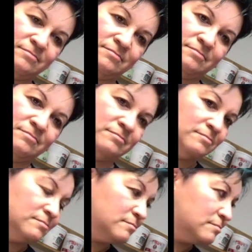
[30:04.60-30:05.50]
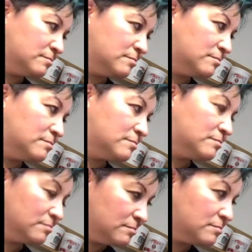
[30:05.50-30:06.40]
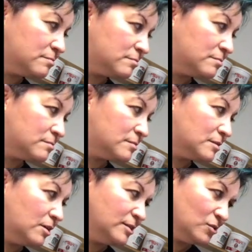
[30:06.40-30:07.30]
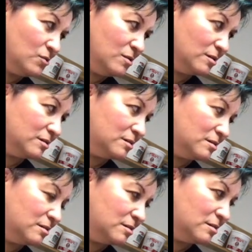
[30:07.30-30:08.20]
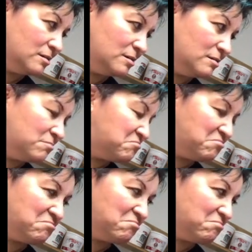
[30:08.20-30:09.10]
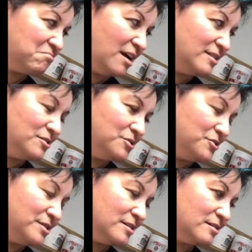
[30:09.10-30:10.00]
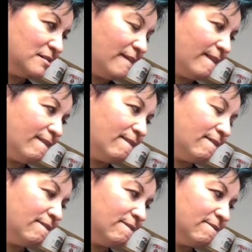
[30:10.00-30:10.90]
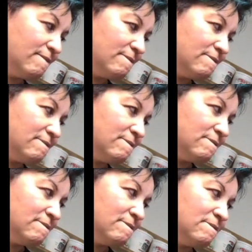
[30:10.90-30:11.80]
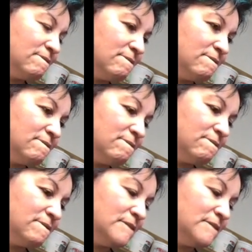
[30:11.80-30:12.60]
(not speaking)